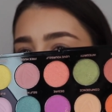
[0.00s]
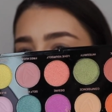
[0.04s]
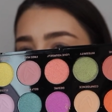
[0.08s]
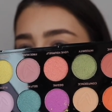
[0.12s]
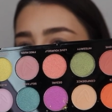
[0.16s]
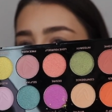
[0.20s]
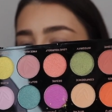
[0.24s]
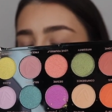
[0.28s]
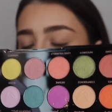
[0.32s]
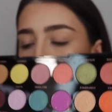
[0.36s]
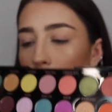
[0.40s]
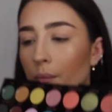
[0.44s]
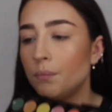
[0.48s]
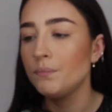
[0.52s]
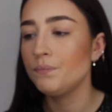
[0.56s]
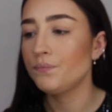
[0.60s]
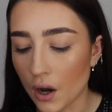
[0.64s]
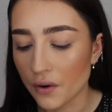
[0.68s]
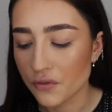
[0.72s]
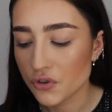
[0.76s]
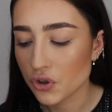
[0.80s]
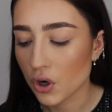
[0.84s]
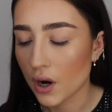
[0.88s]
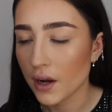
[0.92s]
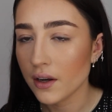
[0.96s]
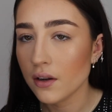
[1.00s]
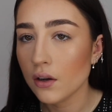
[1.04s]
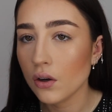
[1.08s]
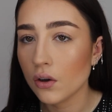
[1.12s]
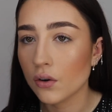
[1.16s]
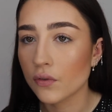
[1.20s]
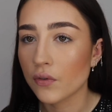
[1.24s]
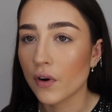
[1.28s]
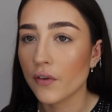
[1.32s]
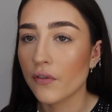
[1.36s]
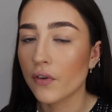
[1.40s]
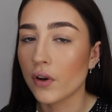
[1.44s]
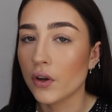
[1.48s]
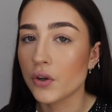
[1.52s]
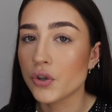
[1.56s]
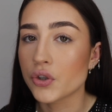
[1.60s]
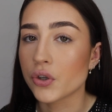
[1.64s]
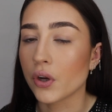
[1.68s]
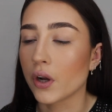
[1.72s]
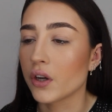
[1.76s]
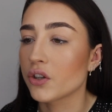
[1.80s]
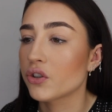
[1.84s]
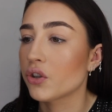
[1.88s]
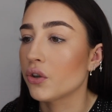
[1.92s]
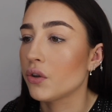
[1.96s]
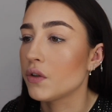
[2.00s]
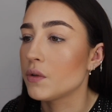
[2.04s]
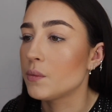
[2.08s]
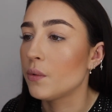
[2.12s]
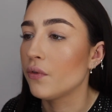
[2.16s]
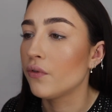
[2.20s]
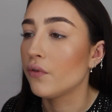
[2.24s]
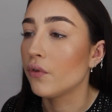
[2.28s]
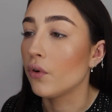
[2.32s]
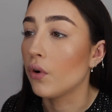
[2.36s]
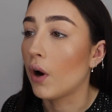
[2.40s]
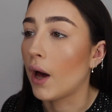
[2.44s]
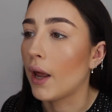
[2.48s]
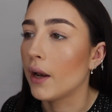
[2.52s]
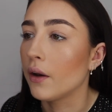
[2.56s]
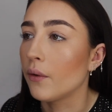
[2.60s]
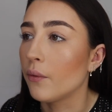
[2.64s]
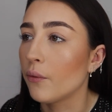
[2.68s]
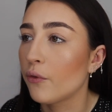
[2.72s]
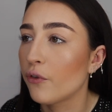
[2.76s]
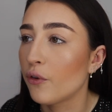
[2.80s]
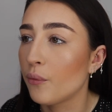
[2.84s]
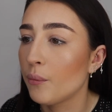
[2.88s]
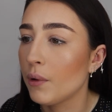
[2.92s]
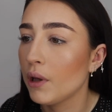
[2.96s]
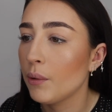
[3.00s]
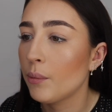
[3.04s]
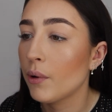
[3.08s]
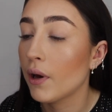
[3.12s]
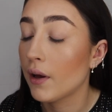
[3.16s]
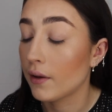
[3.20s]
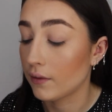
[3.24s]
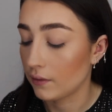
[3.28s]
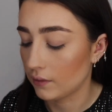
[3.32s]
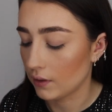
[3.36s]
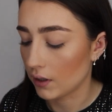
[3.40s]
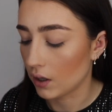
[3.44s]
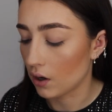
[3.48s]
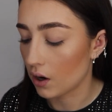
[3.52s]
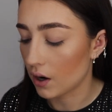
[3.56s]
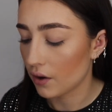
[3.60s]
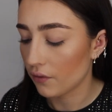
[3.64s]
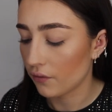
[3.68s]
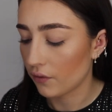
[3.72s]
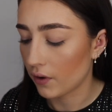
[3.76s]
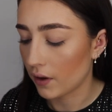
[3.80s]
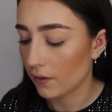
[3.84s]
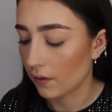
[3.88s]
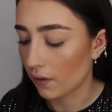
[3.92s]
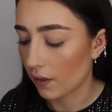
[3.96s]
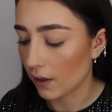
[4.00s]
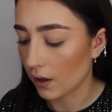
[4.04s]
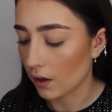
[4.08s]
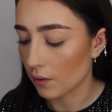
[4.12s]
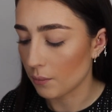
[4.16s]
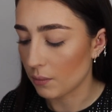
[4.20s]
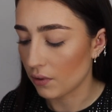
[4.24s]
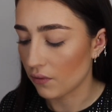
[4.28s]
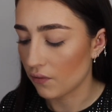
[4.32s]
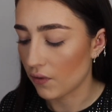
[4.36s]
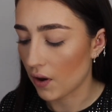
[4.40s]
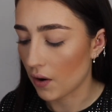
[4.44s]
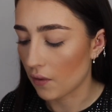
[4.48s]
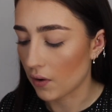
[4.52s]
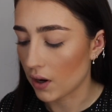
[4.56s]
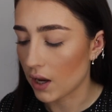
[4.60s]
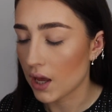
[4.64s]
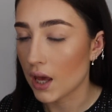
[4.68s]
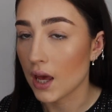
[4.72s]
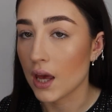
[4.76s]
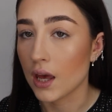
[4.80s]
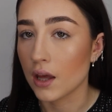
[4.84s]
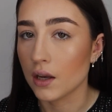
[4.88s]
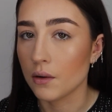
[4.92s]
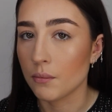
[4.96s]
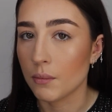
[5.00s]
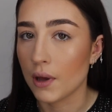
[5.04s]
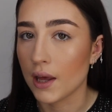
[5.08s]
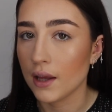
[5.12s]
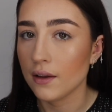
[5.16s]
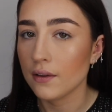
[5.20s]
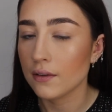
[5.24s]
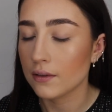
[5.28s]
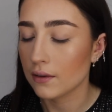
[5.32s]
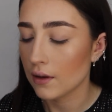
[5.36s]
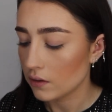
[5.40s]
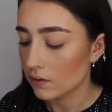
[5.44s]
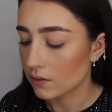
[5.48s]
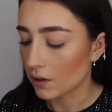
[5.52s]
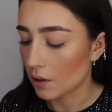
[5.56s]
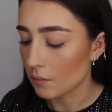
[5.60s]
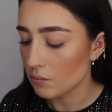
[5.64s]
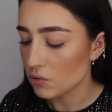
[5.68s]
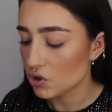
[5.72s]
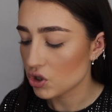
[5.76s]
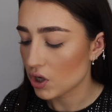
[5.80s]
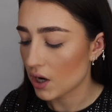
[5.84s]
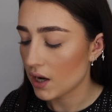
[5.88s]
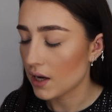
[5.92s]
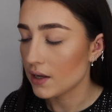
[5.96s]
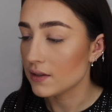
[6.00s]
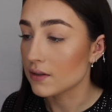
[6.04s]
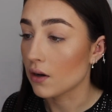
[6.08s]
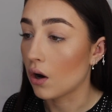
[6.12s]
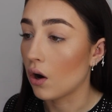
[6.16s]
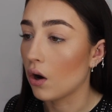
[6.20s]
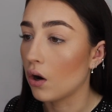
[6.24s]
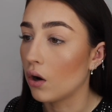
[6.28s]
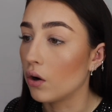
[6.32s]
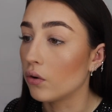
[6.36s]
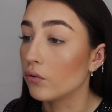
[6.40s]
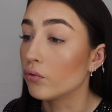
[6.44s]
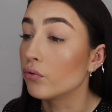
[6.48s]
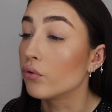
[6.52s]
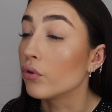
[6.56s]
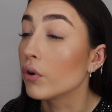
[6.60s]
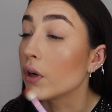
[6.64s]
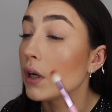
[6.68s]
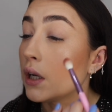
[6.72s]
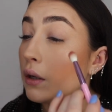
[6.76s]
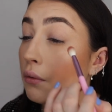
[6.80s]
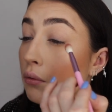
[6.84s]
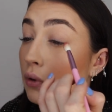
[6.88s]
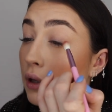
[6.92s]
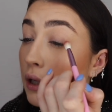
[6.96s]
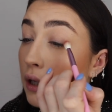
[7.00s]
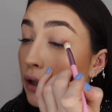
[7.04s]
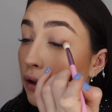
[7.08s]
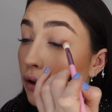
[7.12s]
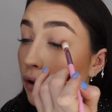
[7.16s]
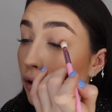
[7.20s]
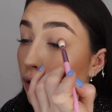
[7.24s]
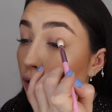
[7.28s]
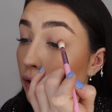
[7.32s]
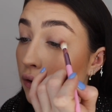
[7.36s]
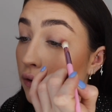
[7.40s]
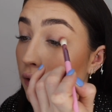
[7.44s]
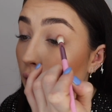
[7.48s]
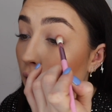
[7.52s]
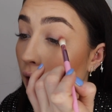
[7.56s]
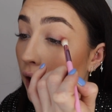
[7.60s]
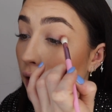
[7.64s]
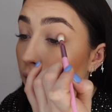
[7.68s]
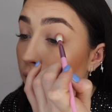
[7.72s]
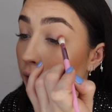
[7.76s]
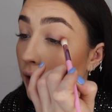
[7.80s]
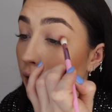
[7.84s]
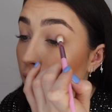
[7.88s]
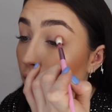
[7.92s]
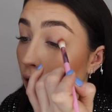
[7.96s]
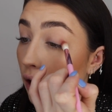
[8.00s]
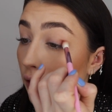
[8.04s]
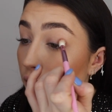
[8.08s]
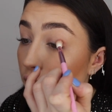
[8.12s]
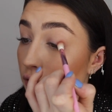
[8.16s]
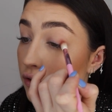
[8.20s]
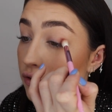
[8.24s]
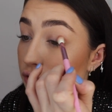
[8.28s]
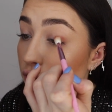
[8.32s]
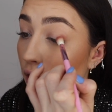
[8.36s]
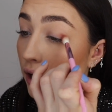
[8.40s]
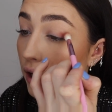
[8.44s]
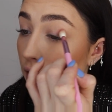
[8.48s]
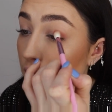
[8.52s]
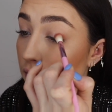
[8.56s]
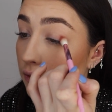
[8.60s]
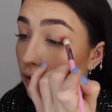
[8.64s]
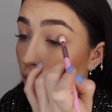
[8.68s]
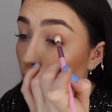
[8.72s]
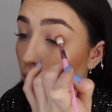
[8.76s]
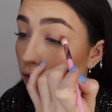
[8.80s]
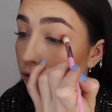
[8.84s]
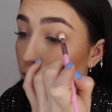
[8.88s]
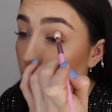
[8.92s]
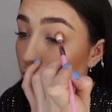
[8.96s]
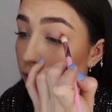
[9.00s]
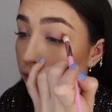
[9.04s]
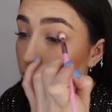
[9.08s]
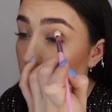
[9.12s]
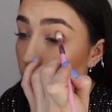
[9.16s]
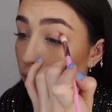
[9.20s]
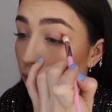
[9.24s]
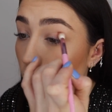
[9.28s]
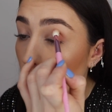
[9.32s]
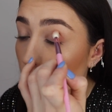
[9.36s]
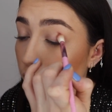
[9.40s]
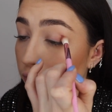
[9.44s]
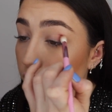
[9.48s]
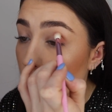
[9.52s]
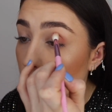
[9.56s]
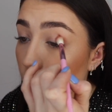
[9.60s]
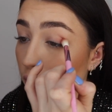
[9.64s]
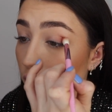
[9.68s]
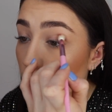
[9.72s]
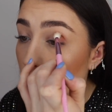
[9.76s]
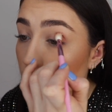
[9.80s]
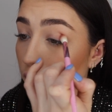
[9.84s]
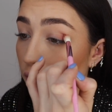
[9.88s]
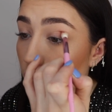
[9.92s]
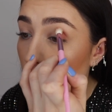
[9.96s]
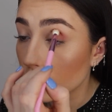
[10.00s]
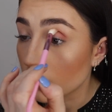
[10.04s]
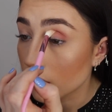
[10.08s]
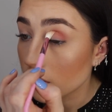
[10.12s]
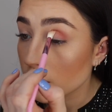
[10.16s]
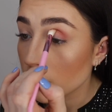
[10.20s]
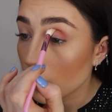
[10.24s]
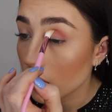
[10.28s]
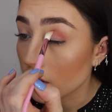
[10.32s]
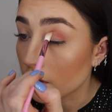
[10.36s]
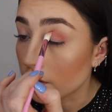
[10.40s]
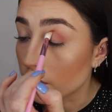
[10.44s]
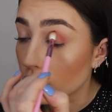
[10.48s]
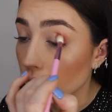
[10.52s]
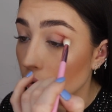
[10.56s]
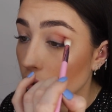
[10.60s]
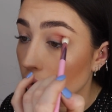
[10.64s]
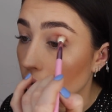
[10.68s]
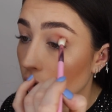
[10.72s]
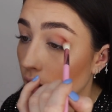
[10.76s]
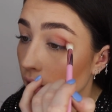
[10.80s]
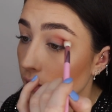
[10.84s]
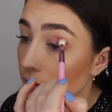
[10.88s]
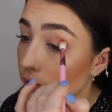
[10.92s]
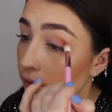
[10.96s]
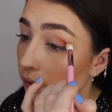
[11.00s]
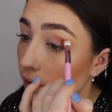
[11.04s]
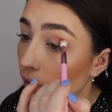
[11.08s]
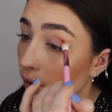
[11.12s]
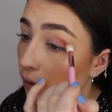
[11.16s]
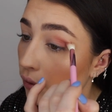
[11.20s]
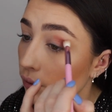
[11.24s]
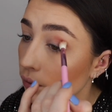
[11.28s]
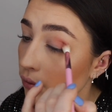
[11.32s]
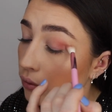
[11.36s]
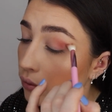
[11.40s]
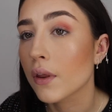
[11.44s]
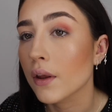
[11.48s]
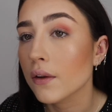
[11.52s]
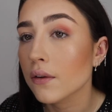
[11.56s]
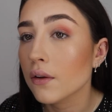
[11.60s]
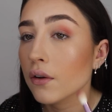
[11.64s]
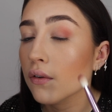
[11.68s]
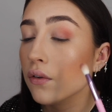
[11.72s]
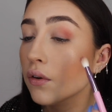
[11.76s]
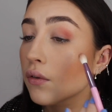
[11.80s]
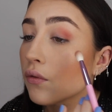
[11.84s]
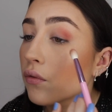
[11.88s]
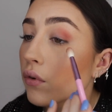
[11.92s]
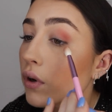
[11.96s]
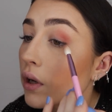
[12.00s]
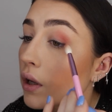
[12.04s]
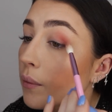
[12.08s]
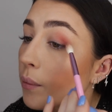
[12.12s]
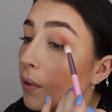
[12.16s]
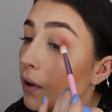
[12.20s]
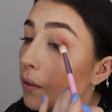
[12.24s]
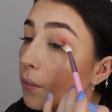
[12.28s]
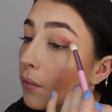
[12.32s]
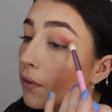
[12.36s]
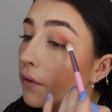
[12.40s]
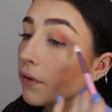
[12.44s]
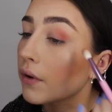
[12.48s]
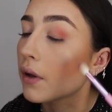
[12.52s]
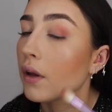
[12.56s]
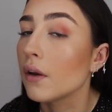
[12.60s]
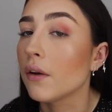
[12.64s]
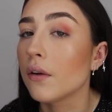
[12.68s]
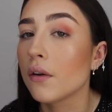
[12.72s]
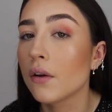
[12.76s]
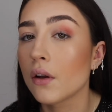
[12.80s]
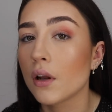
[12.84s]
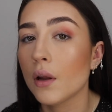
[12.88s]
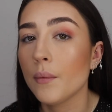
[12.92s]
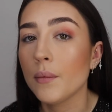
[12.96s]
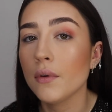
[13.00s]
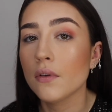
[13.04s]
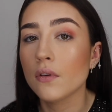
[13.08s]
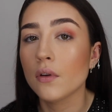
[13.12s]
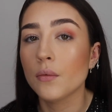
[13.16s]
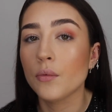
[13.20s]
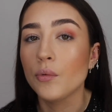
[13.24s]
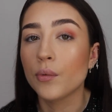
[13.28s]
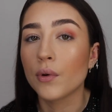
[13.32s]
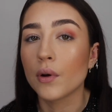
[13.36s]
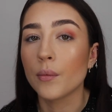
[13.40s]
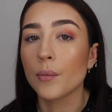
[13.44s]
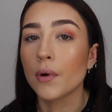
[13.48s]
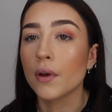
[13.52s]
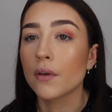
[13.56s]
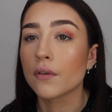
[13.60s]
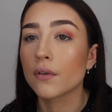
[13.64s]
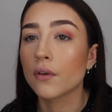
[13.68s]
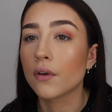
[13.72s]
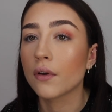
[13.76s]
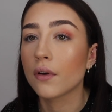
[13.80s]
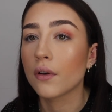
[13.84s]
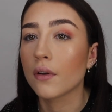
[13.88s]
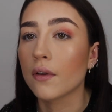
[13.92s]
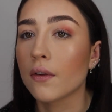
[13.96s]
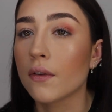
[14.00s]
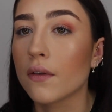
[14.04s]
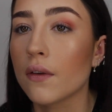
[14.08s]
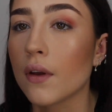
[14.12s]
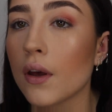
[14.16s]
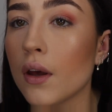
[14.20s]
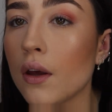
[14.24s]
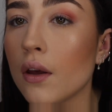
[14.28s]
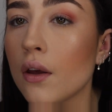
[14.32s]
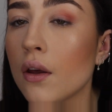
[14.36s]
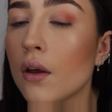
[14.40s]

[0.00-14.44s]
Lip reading: Overcome. I've tried a lot of Revolution eyeshadows before, and for me personally, I find that they can be very hit and miss. Some shades are really good, and then other shades are just not so good. This shade is really nice though. That's actually really pigmented. Let me zoom in a bit so you can see.